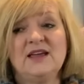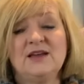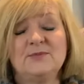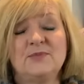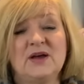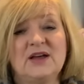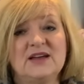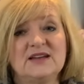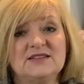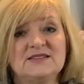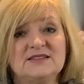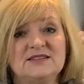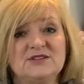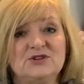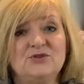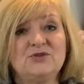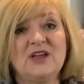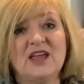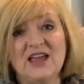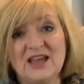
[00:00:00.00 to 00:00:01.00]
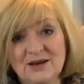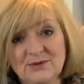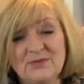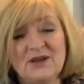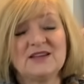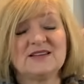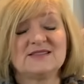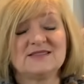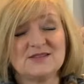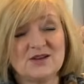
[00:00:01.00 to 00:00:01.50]
but you can
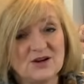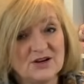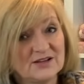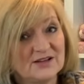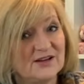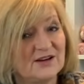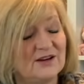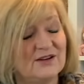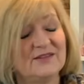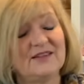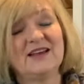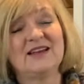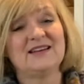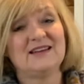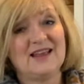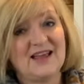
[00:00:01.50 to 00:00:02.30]
make a sock yarn that